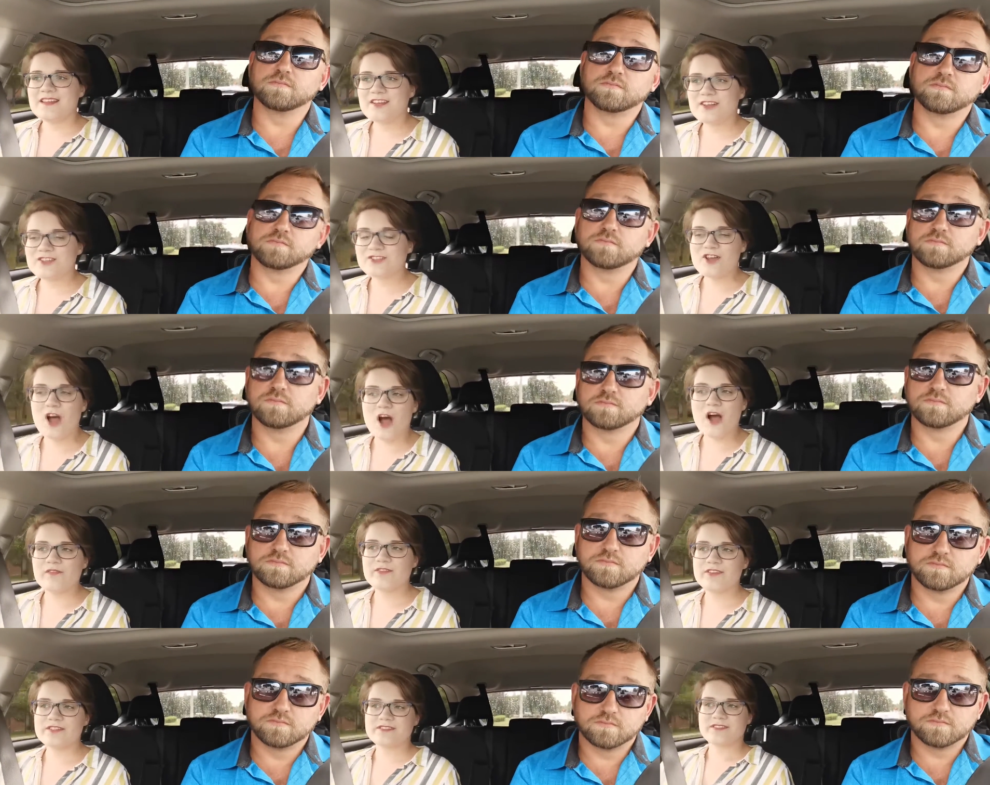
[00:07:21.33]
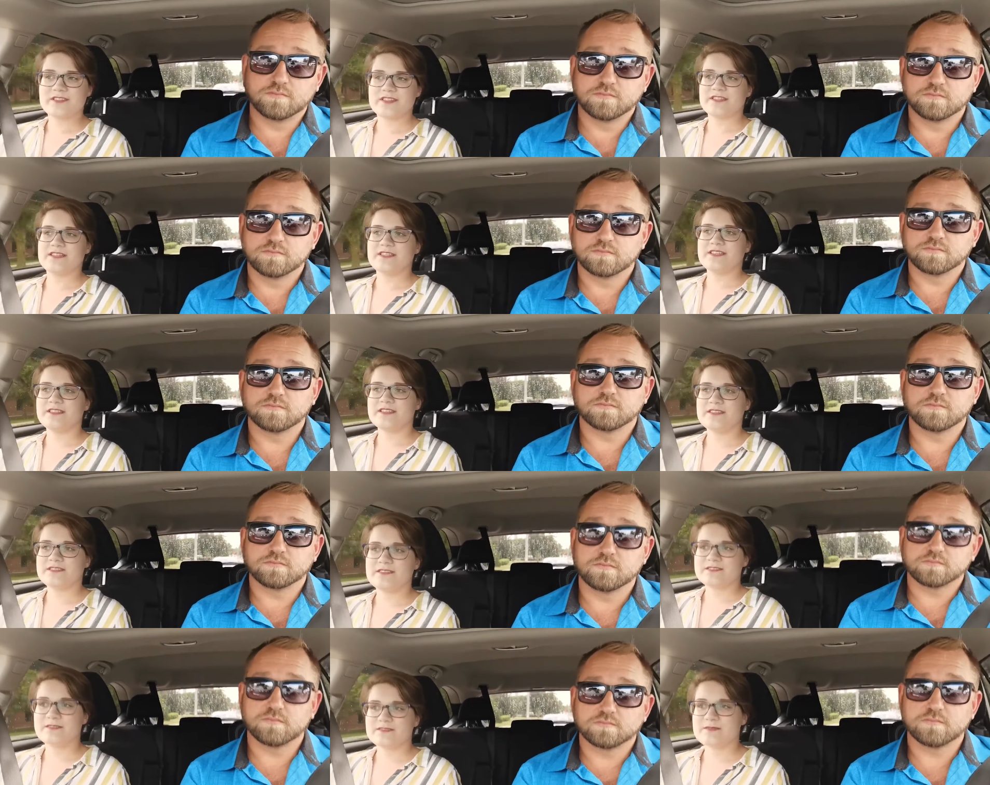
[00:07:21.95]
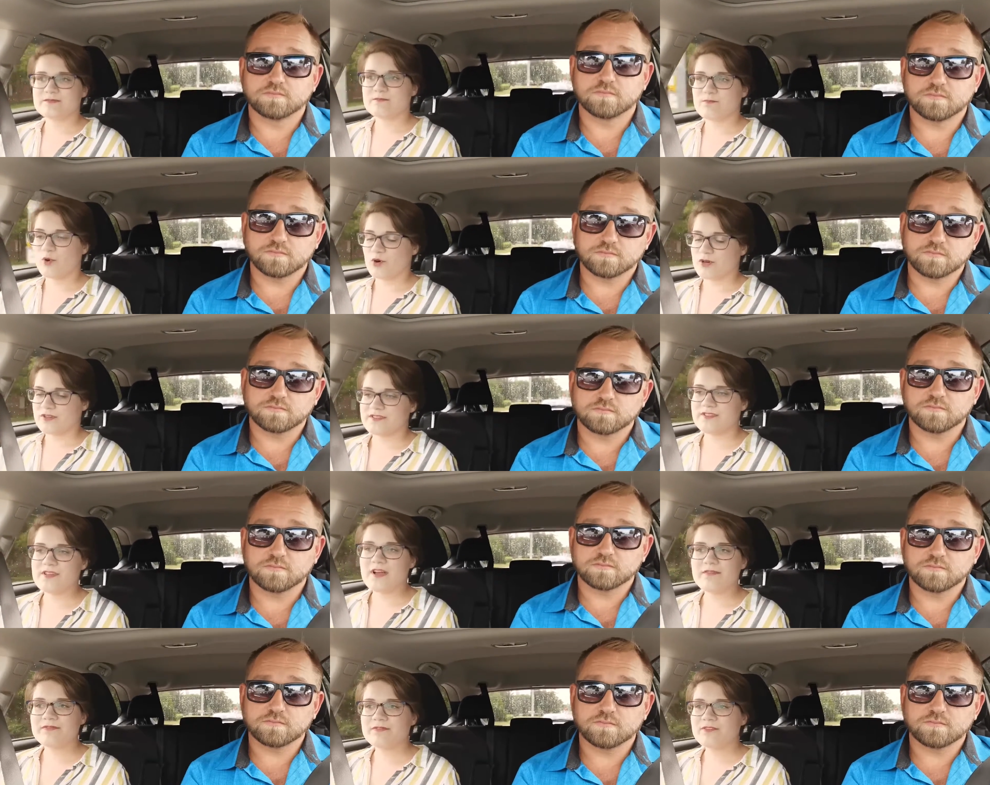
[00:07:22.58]
Speaker 1: There's obviously
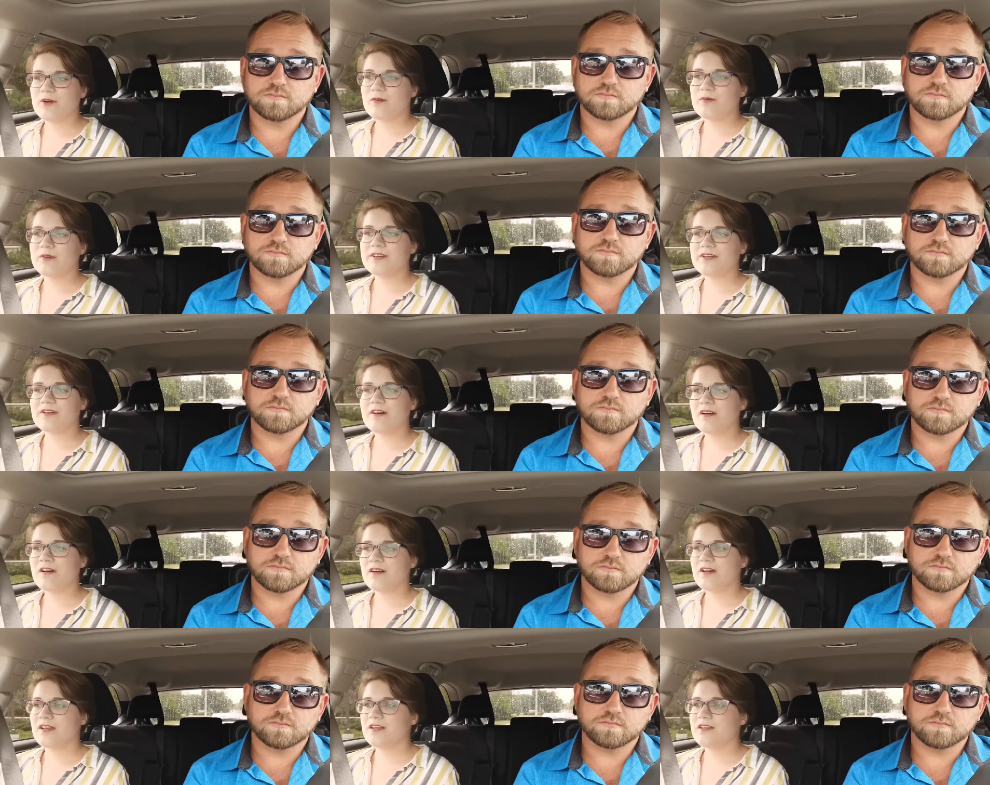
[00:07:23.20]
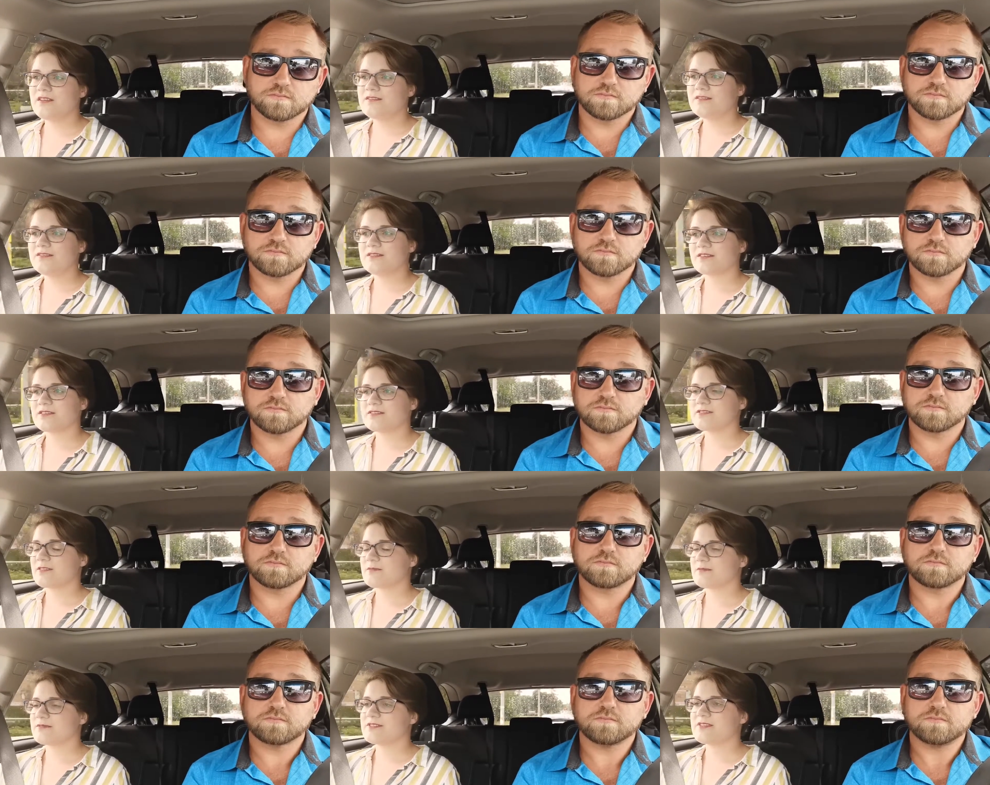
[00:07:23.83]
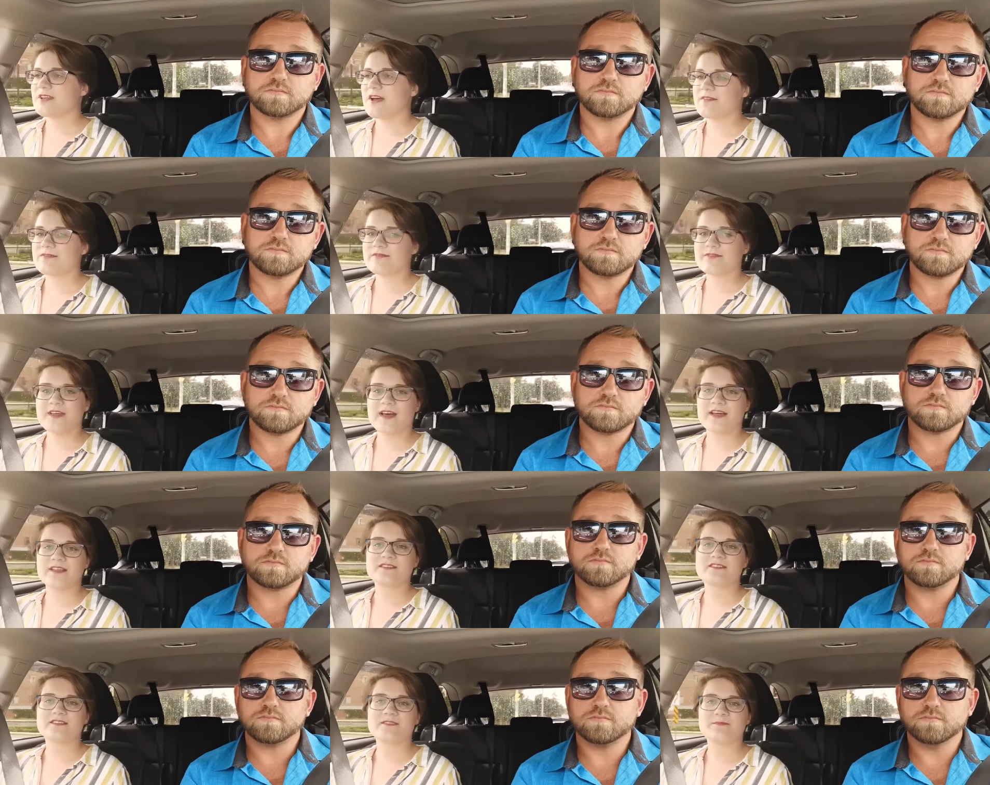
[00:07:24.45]
more stuff going on. There's some stuff
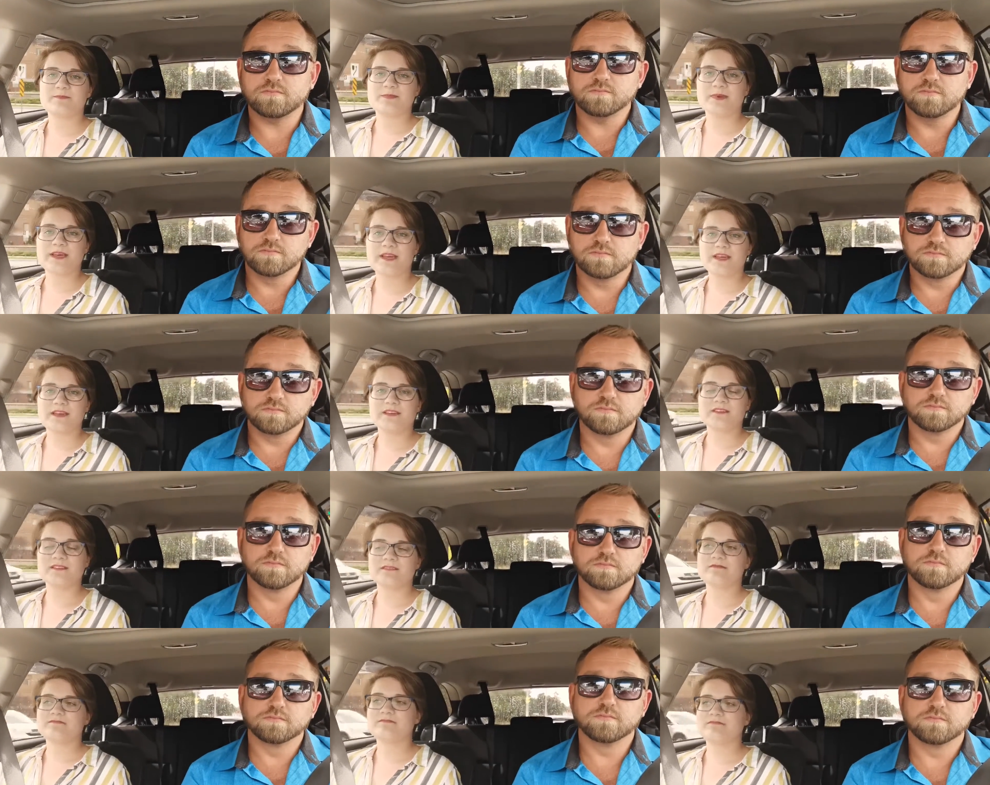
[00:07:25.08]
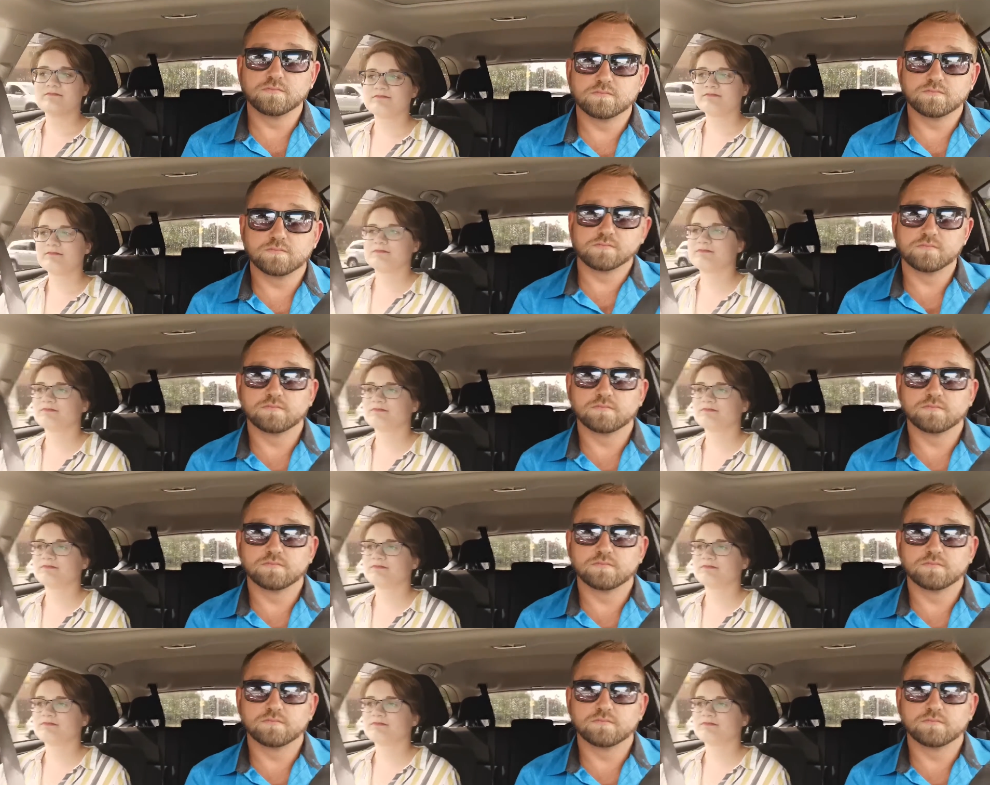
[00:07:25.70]
that's been